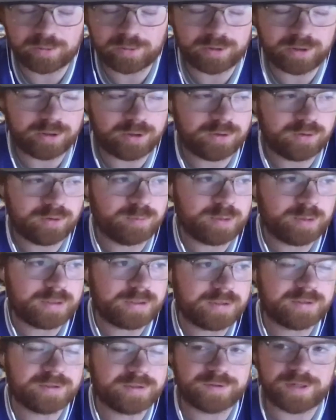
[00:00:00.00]
We know you've been
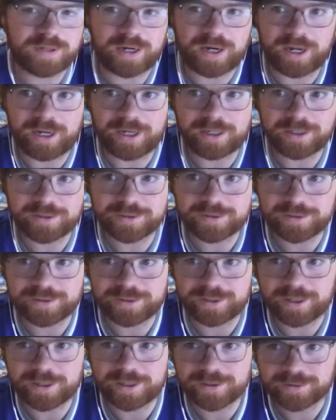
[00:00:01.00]
dying to
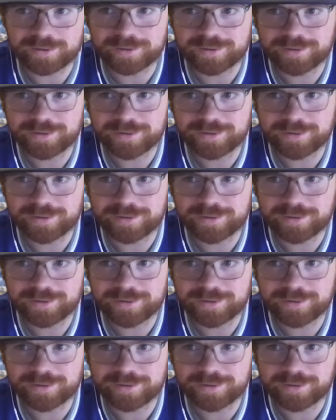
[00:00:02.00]
see us.